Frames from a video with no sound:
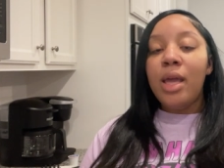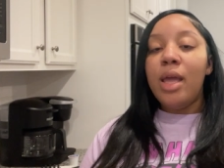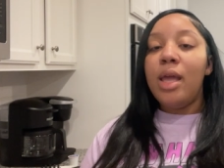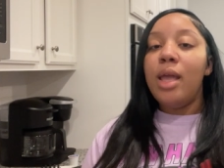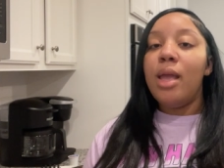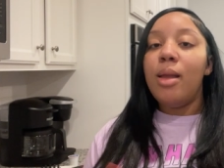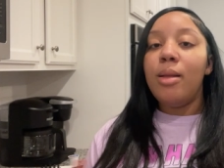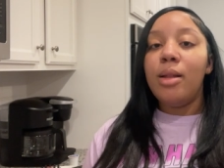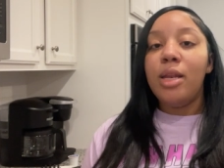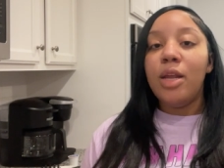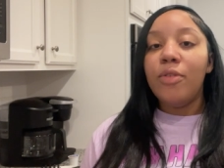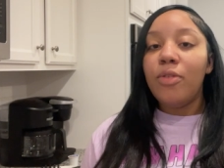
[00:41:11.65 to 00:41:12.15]

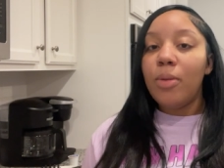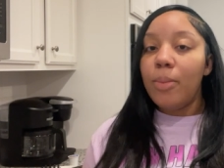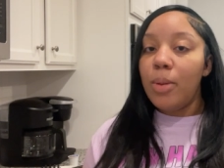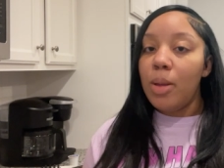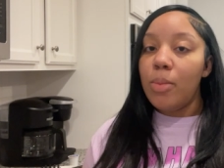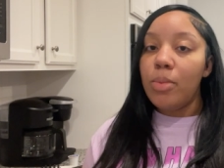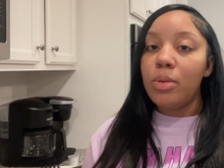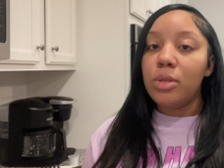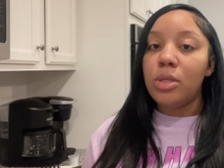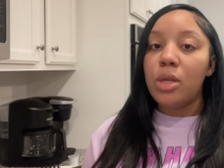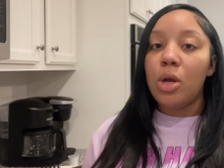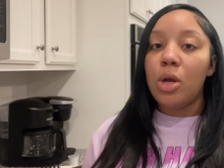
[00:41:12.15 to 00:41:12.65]
in different
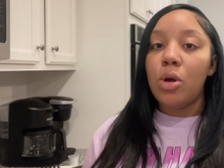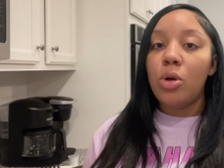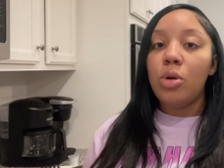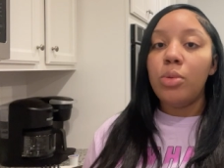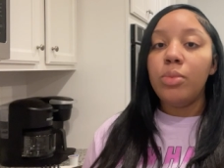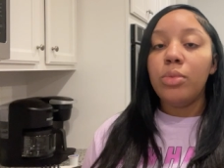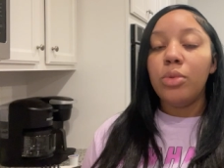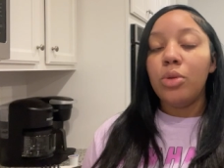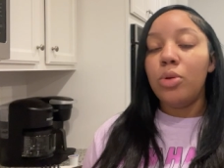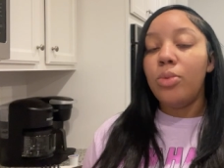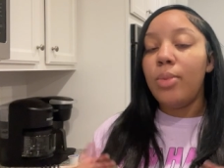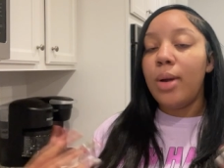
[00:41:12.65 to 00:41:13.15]
people's home
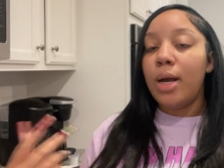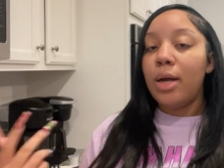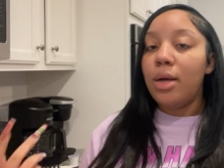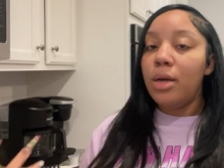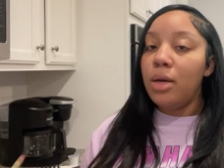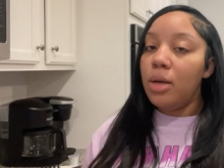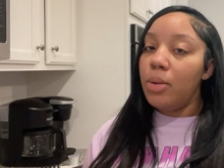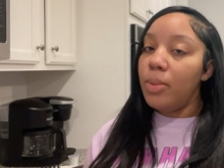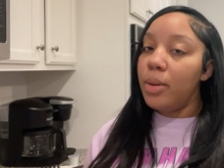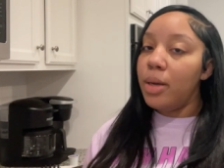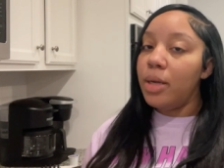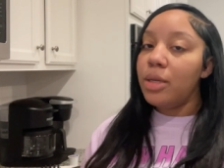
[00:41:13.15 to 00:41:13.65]
through my
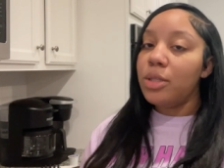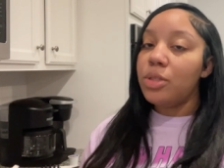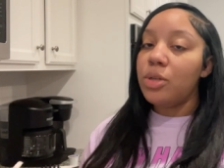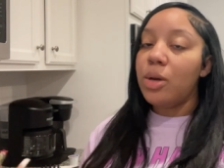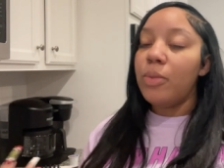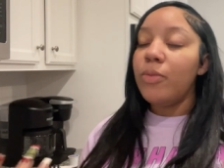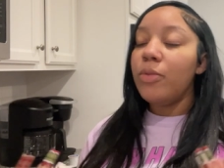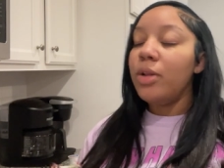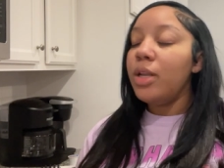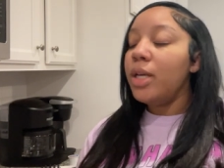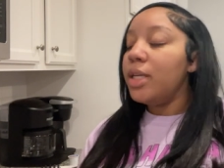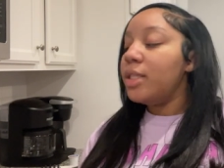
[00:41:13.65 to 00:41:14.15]
cookware. So I'm
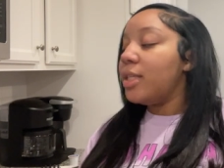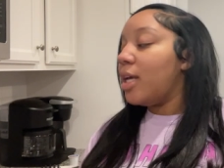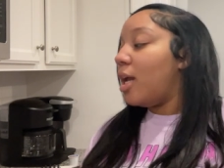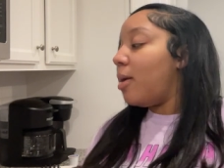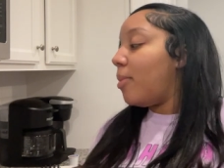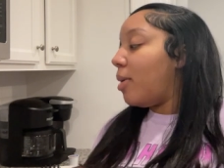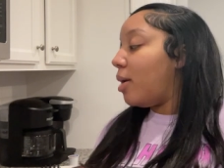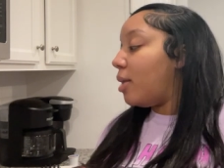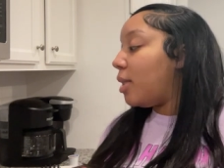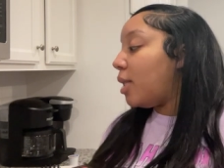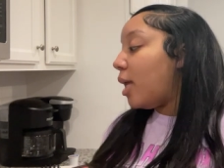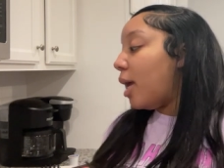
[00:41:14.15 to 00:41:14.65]
really excited
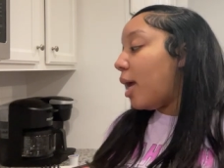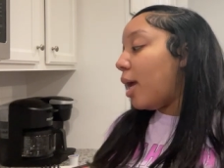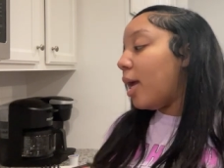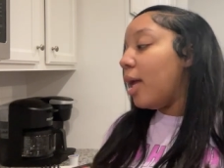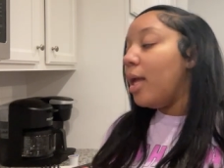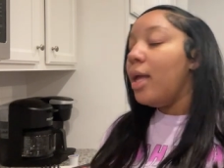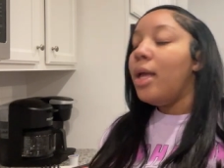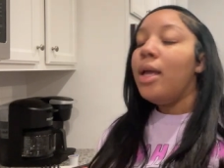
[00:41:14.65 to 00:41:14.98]
about that.